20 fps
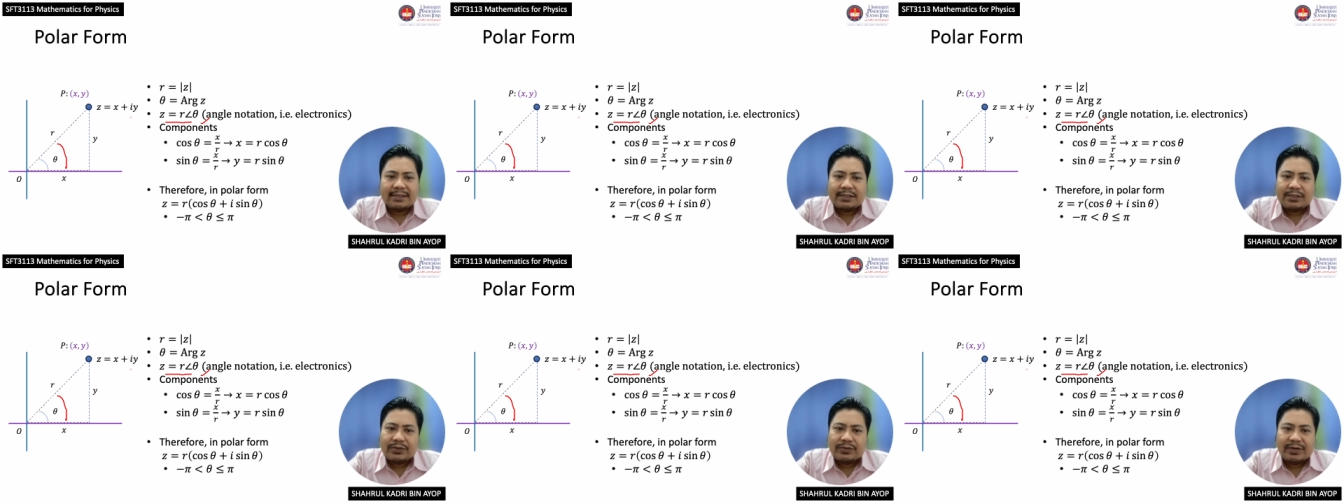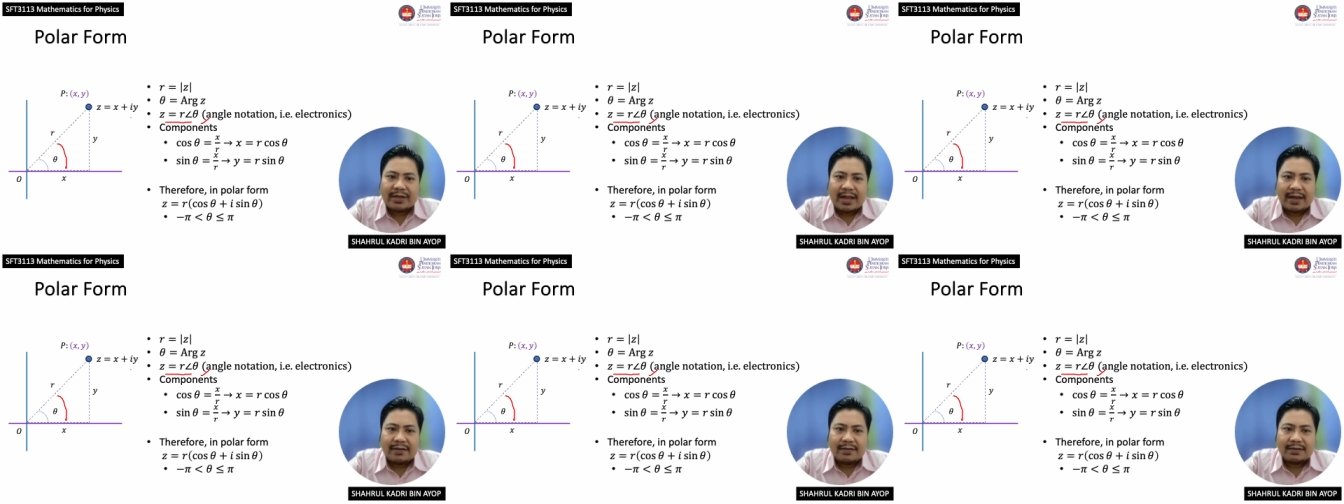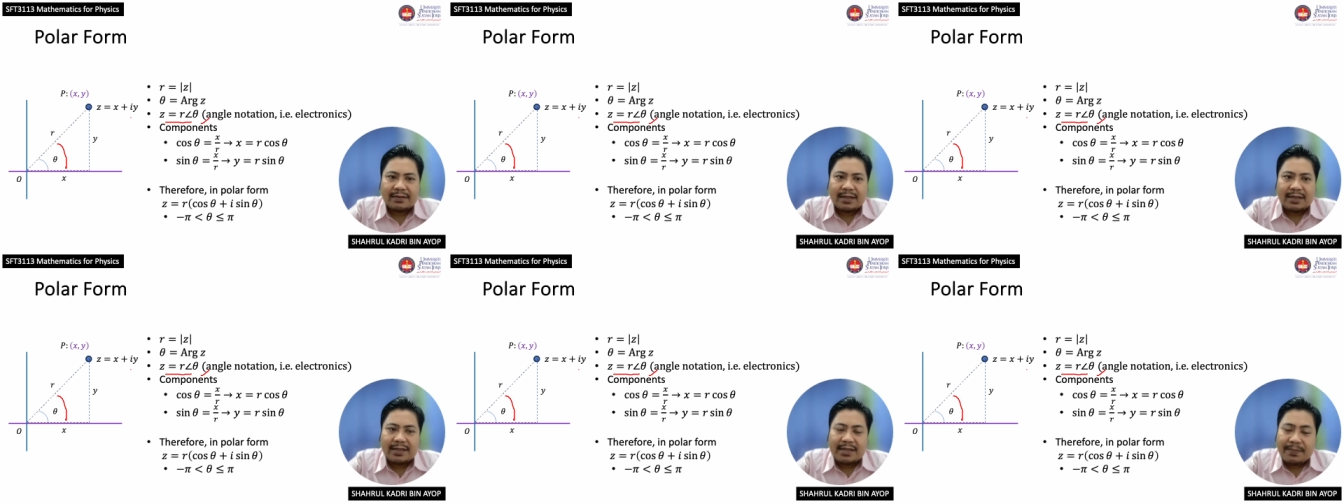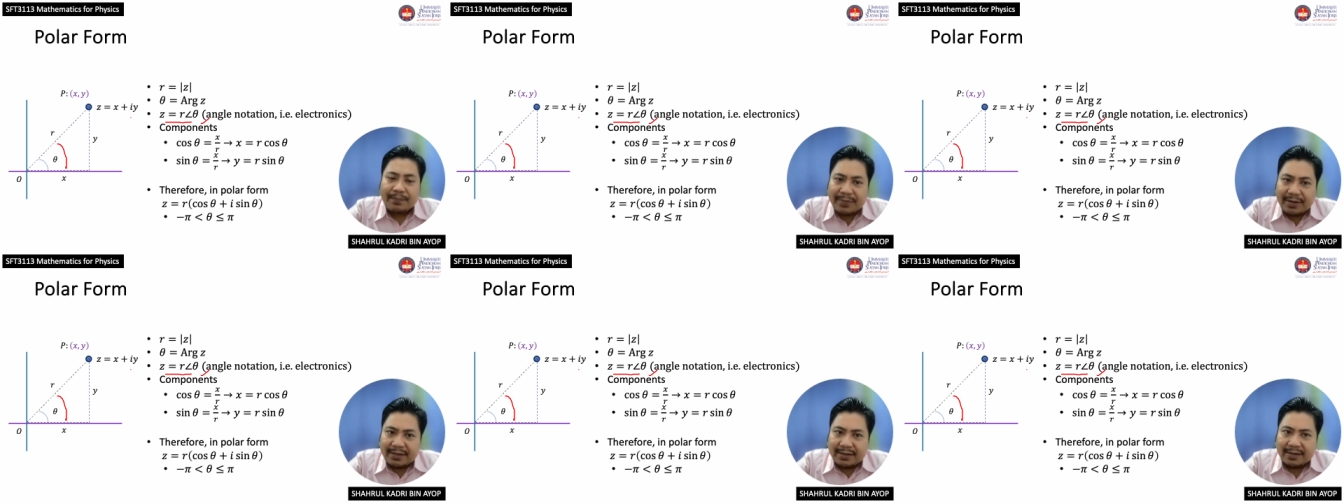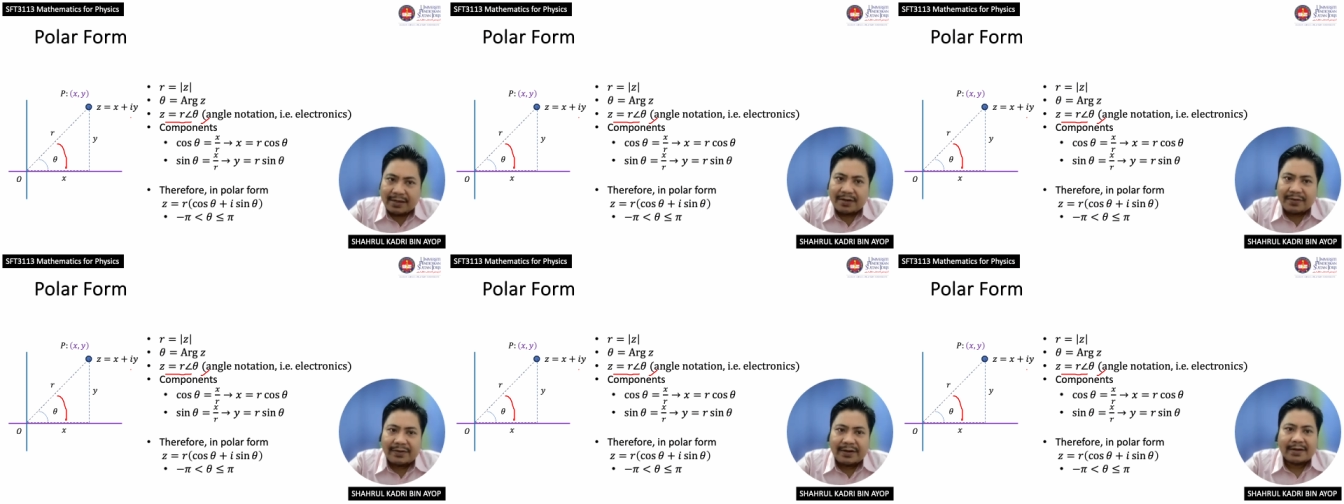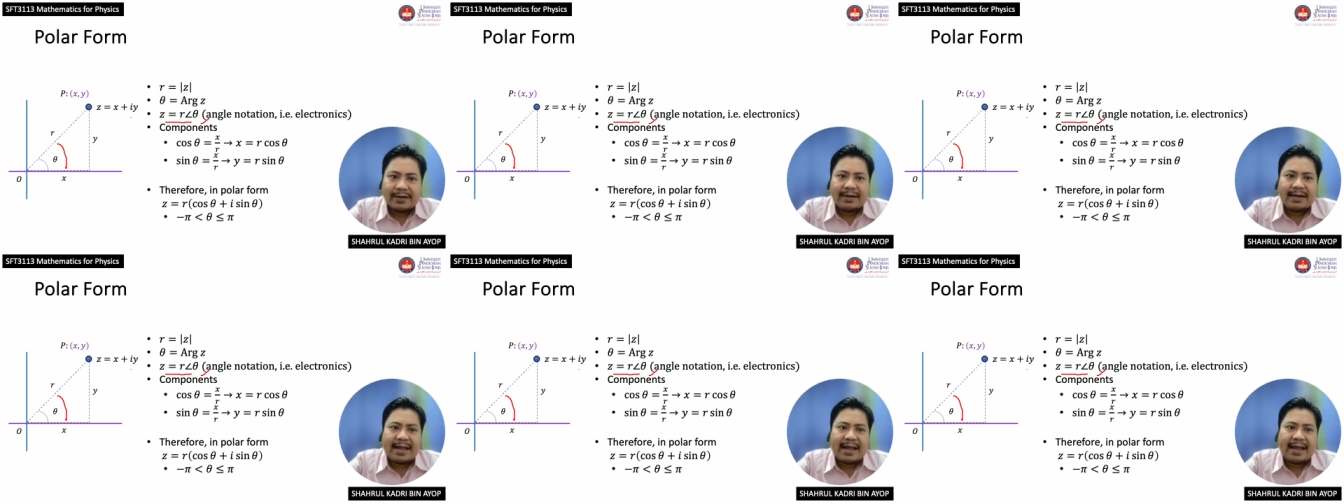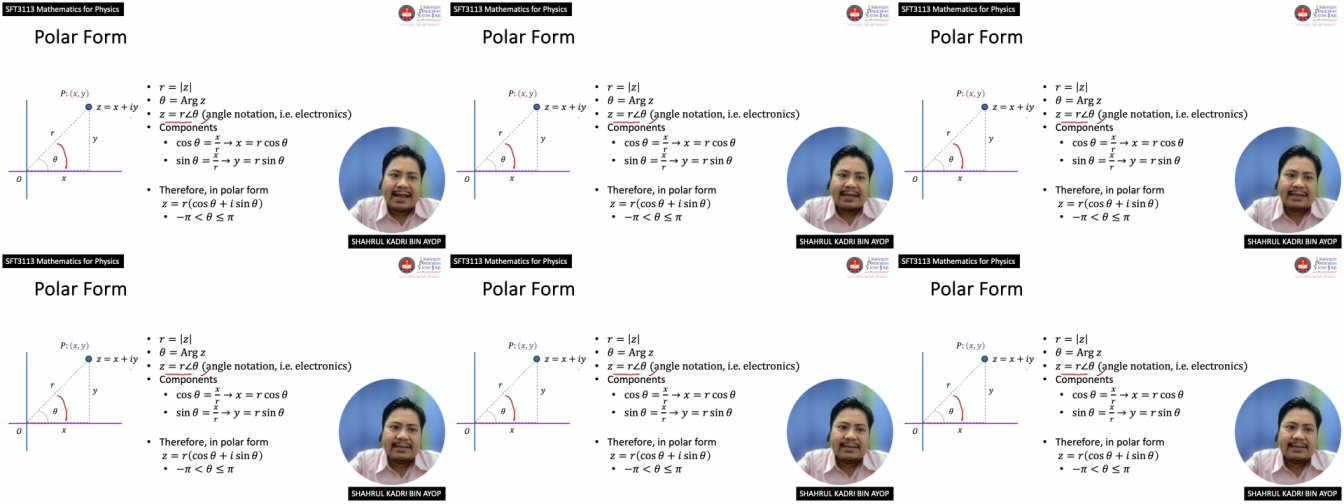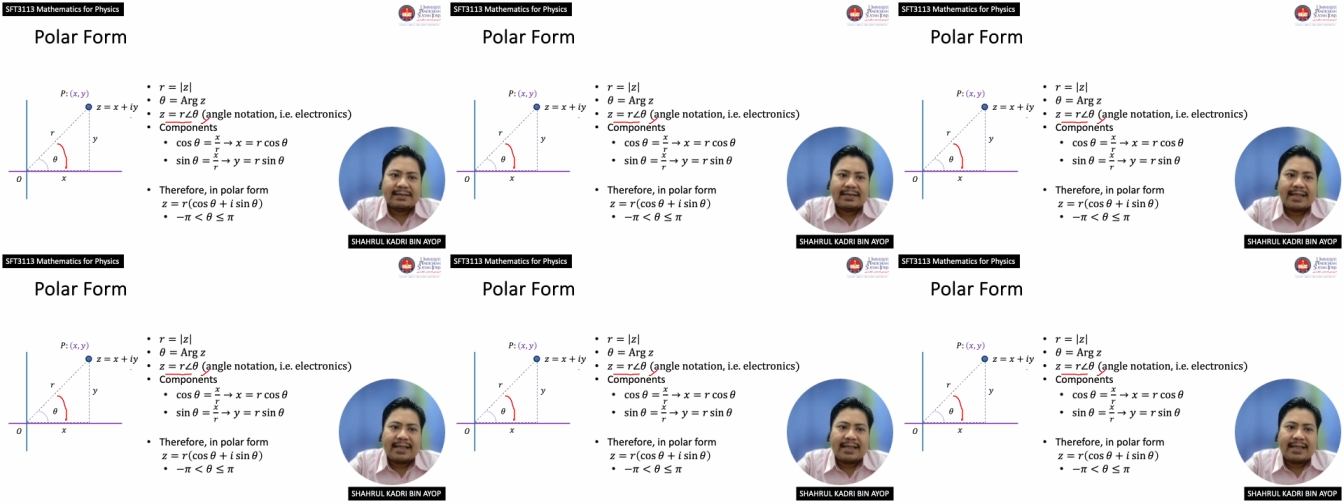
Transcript: you can immediately recognize